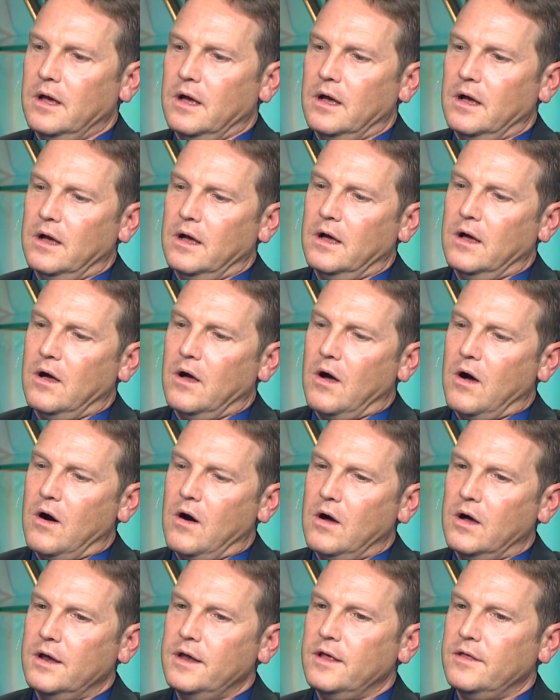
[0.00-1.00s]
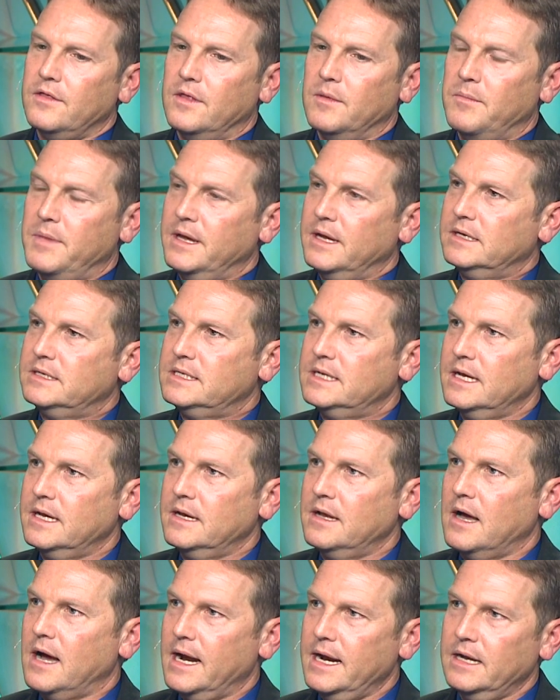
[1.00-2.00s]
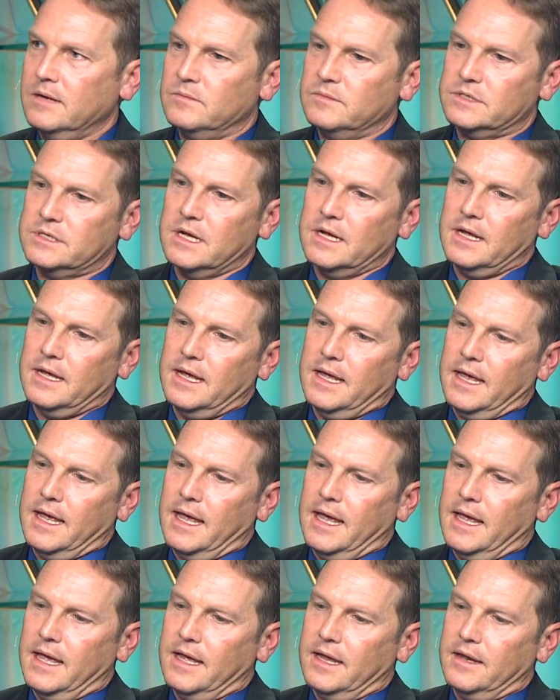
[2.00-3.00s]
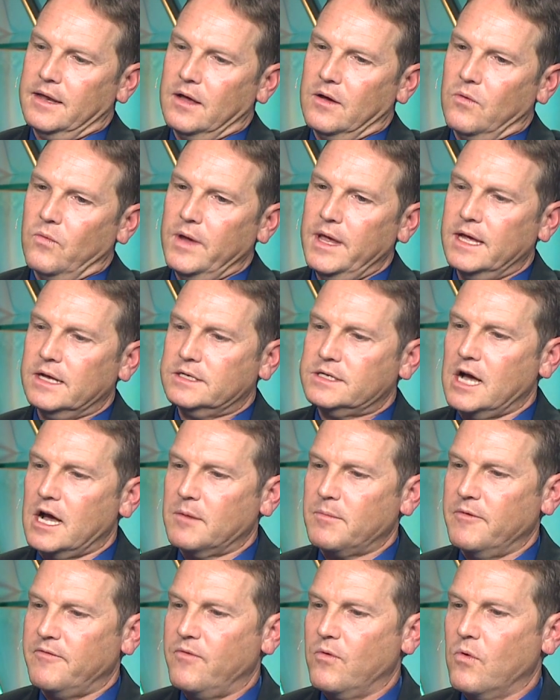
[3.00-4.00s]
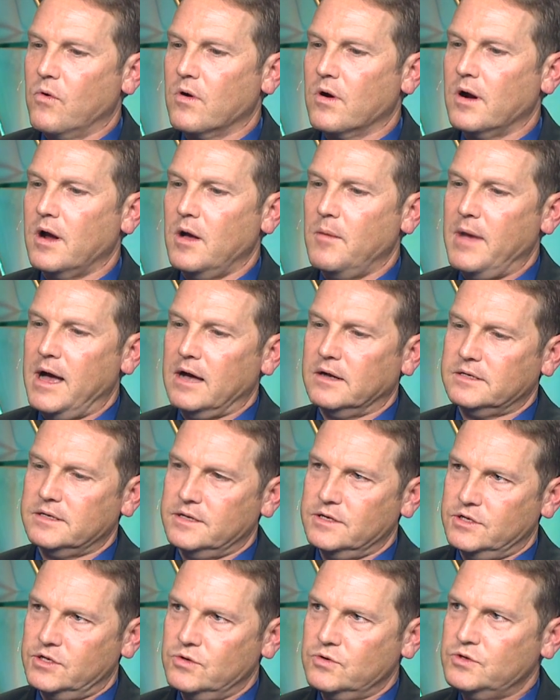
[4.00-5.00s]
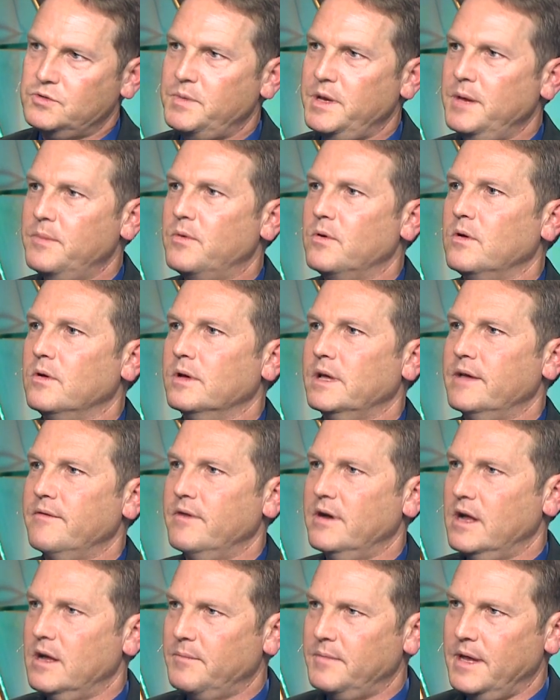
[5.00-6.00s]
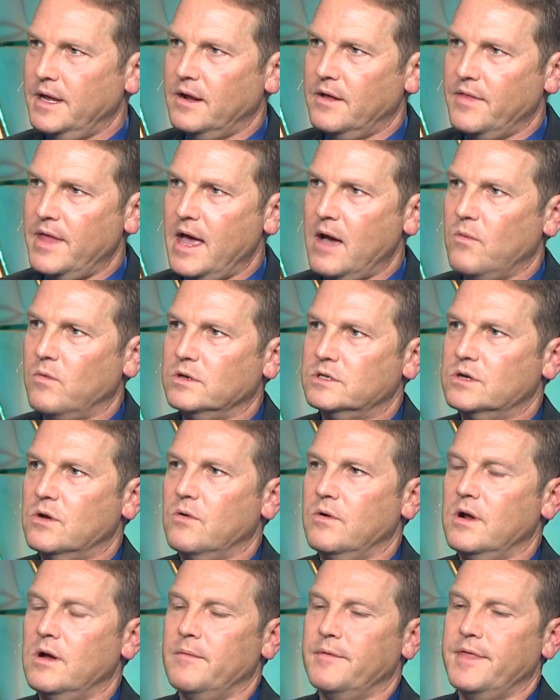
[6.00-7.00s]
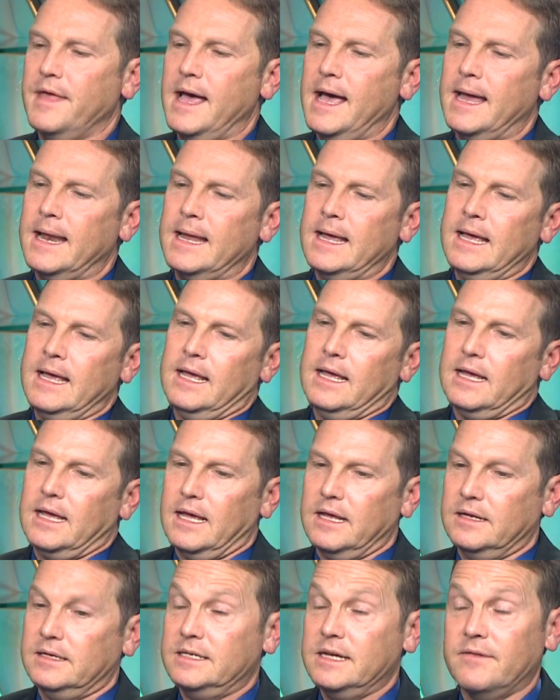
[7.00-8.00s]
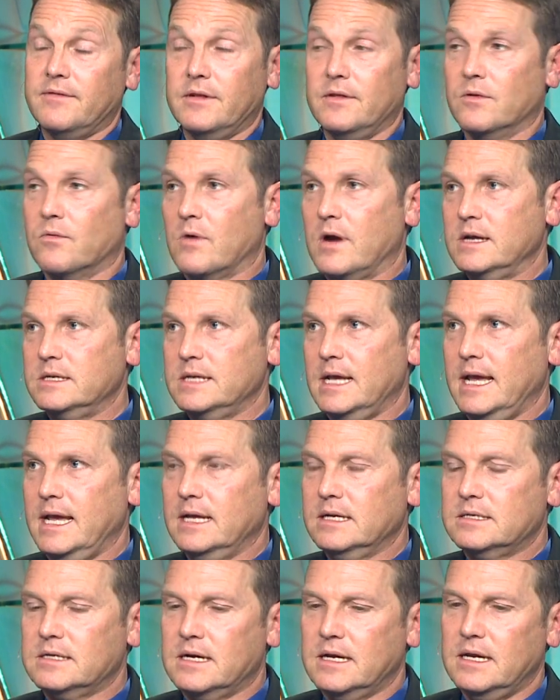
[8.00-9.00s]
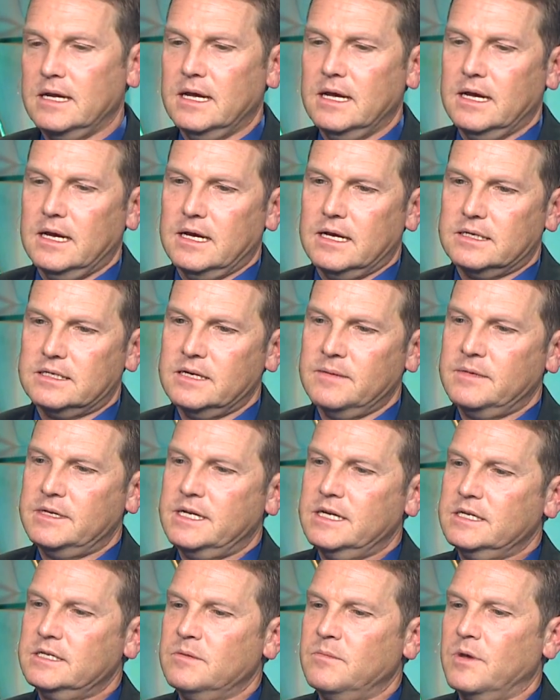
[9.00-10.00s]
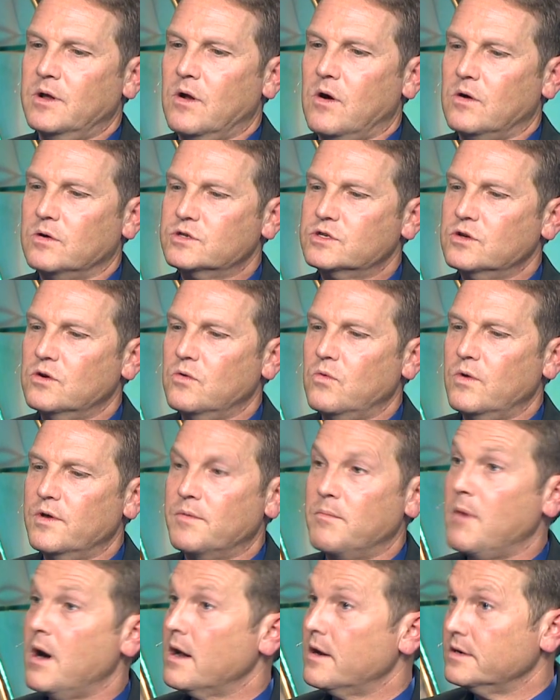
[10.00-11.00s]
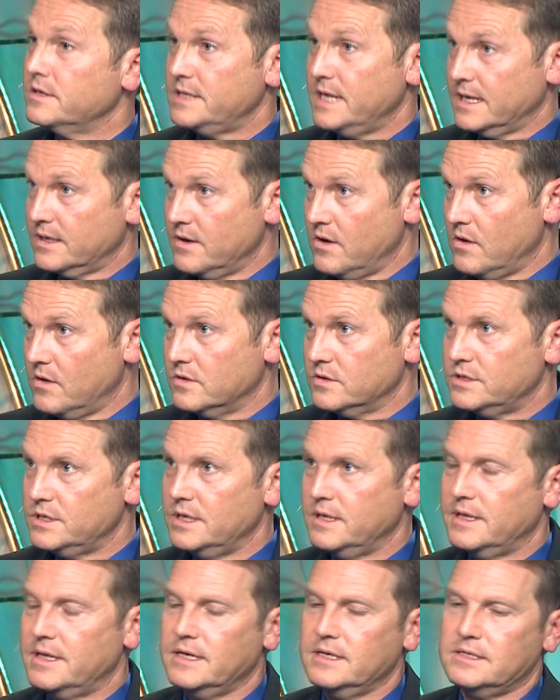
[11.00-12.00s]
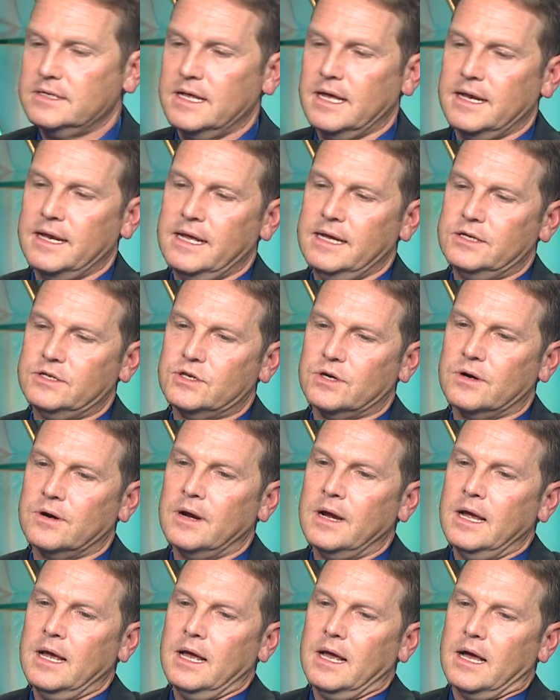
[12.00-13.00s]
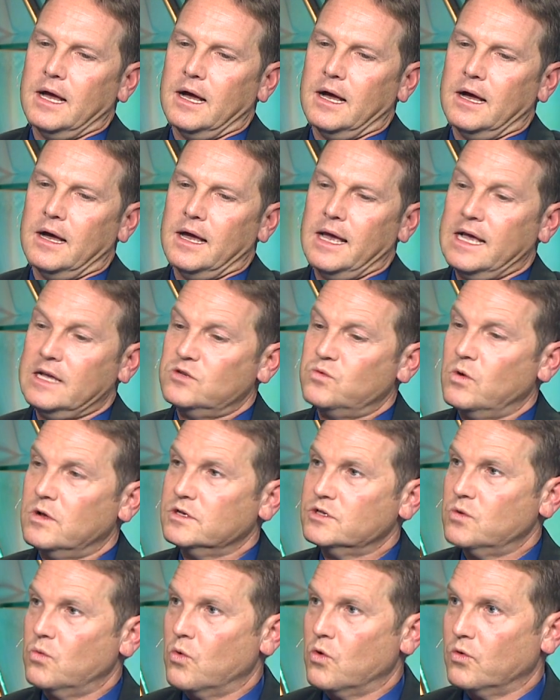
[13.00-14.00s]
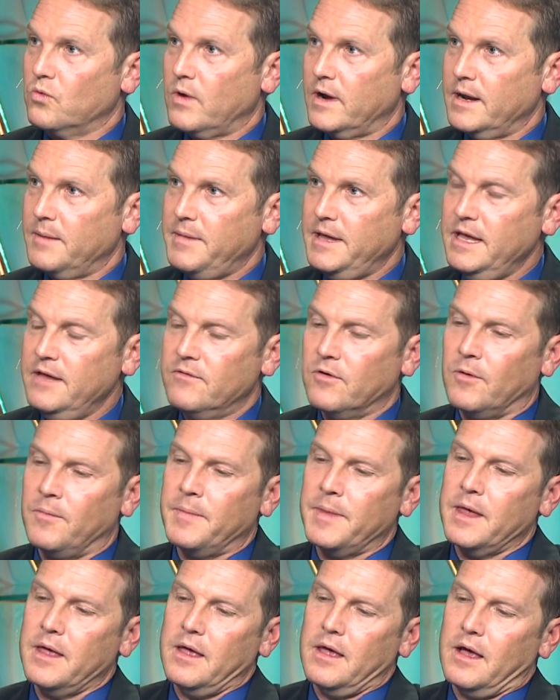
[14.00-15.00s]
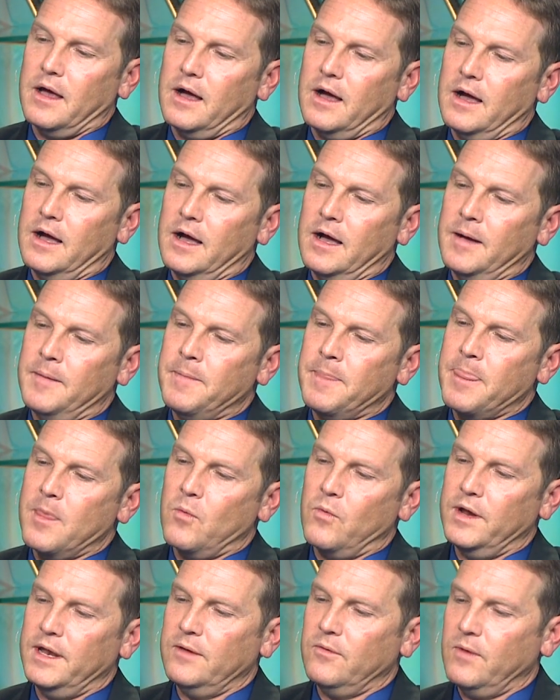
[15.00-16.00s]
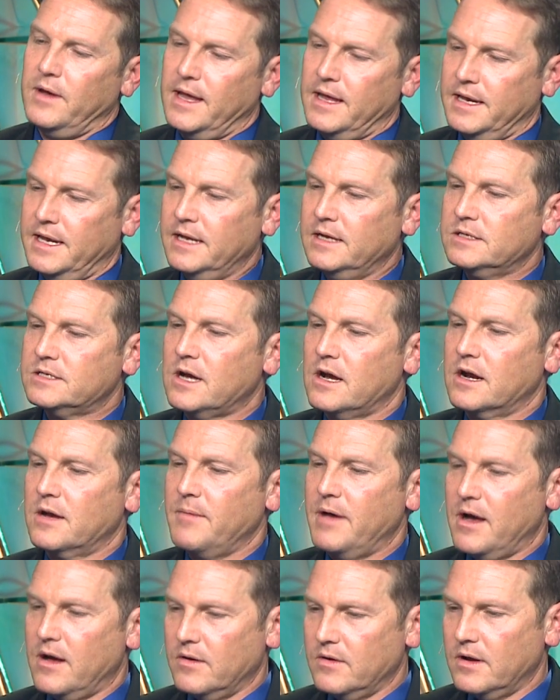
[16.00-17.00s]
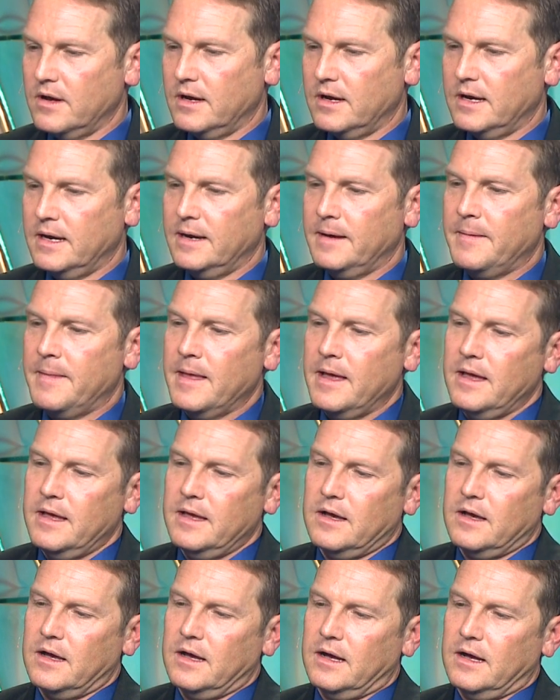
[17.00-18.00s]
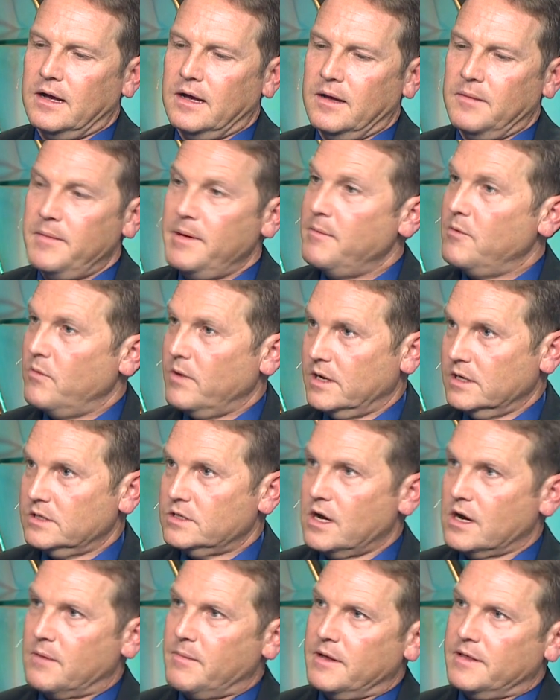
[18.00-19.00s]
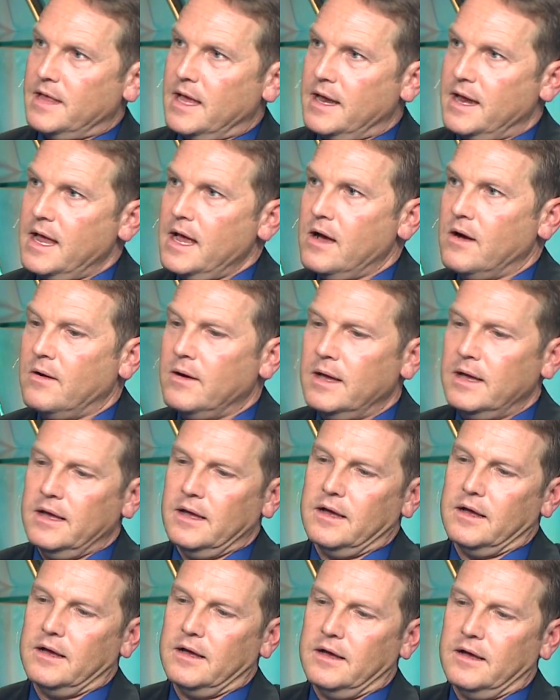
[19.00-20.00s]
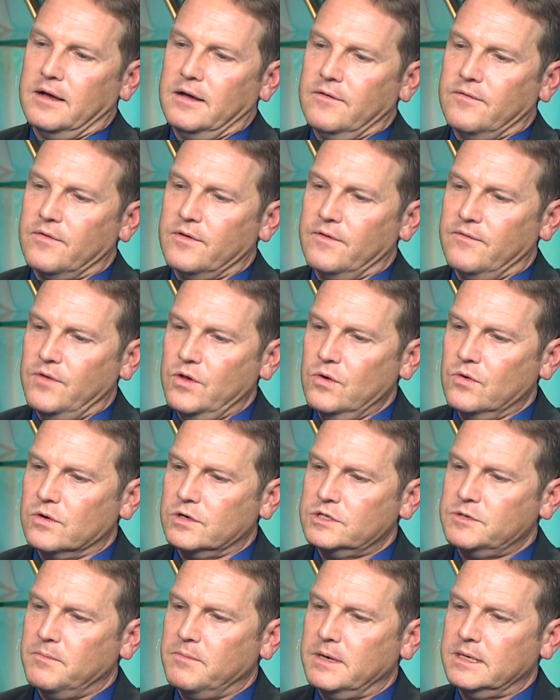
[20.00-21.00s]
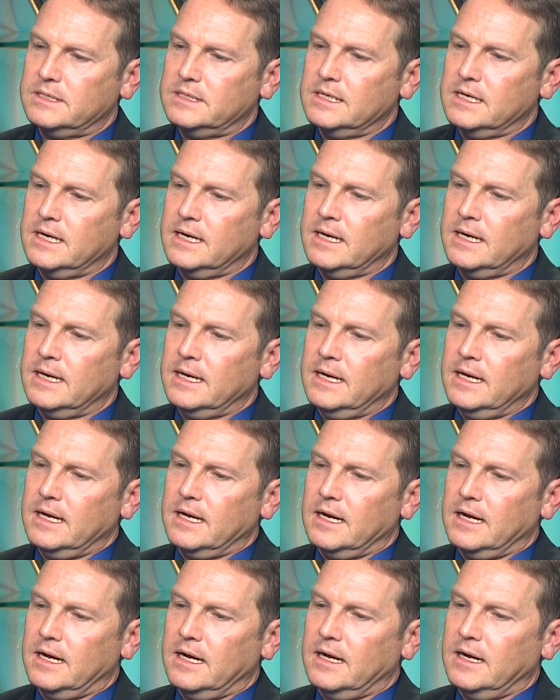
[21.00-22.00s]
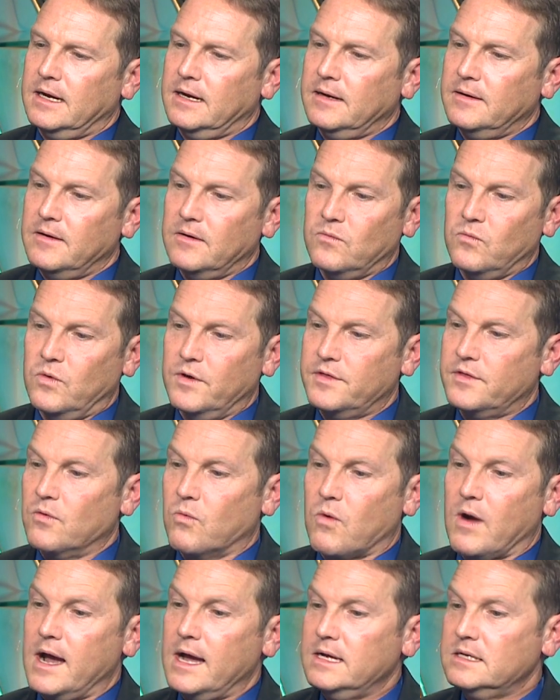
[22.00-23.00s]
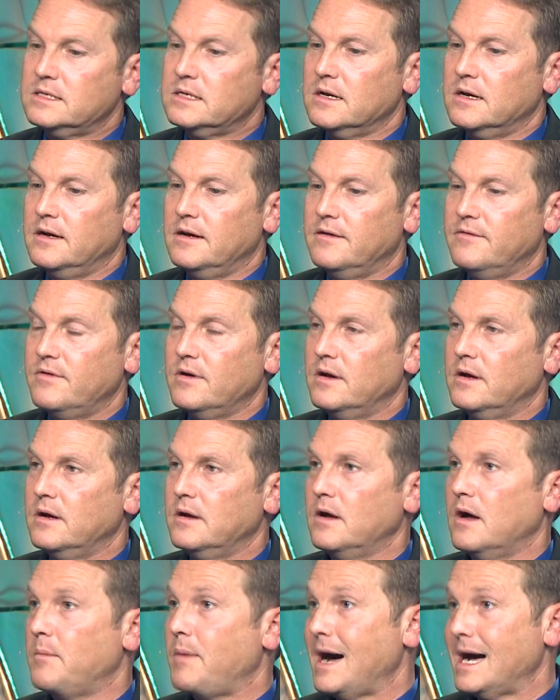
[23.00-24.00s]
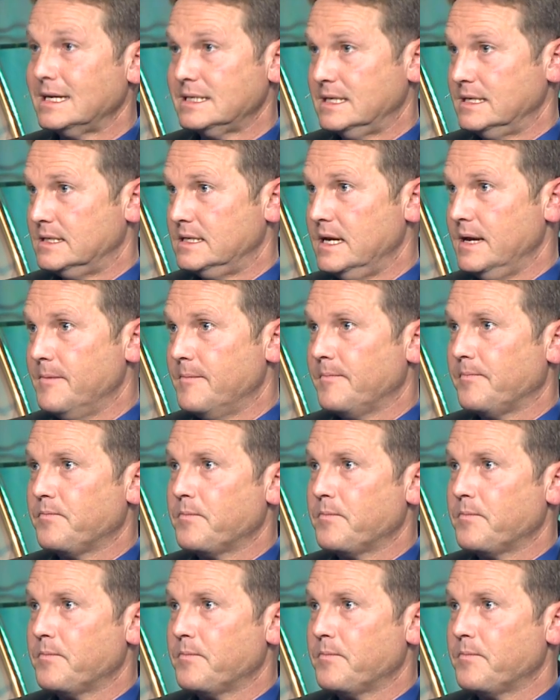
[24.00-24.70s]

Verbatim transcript: uh, on the big ten items. Wow. And uh, we had talked before about the Jewish people, giving an update on that, what's going on with that, and definitely the rise of anti-Semitism, but also with modern technology and things of that nature, uh, as well as the worldwide upheaval. Um, we, we didn't talk about, uh, uh, maybe we can talk about that now, sure. uh, for the viewers, but uh, uh, with the rise of uh, apostasy.